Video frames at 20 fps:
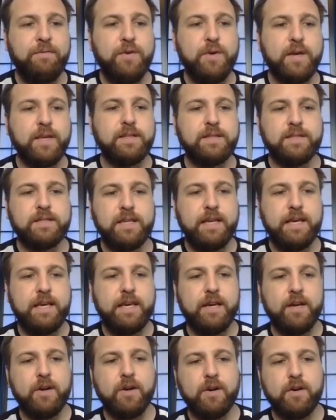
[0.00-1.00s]
you can see
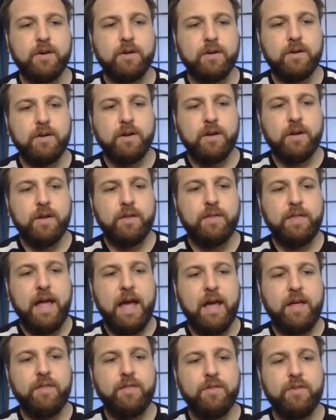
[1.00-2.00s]
here
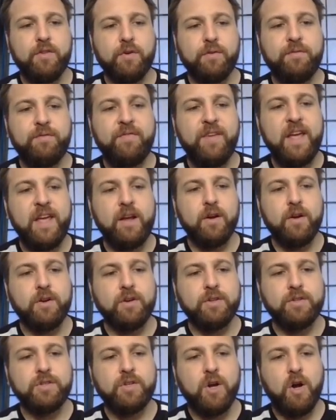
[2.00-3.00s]
that your
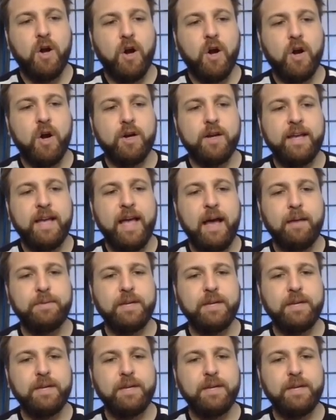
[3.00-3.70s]
fingers are kept